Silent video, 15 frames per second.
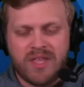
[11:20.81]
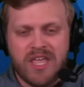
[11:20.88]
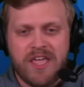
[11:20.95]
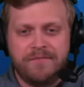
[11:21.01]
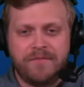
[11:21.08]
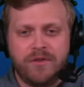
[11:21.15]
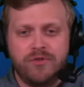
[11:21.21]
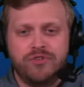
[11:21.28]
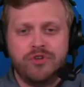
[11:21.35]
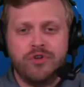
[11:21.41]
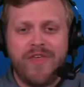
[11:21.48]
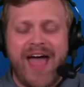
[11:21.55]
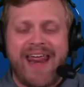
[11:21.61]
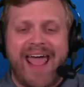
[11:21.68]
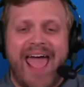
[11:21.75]
If you
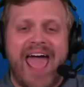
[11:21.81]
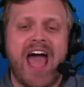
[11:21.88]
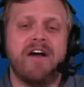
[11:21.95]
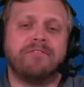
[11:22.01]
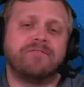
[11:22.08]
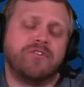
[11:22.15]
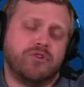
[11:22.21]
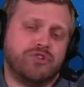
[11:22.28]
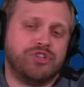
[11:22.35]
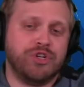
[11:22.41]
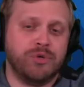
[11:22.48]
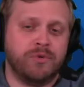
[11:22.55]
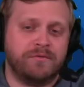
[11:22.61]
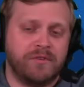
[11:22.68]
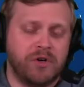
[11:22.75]
do that after
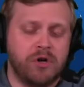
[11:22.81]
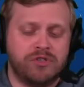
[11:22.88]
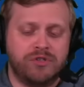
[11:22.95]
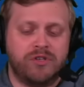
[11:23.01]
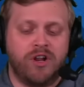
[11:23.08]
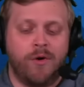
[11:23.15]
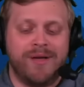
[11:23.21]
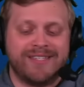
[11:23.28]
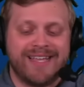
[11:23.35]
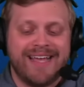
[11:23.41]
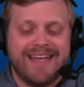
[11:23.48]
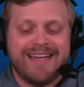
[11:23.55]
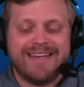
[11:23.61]
June first, you can always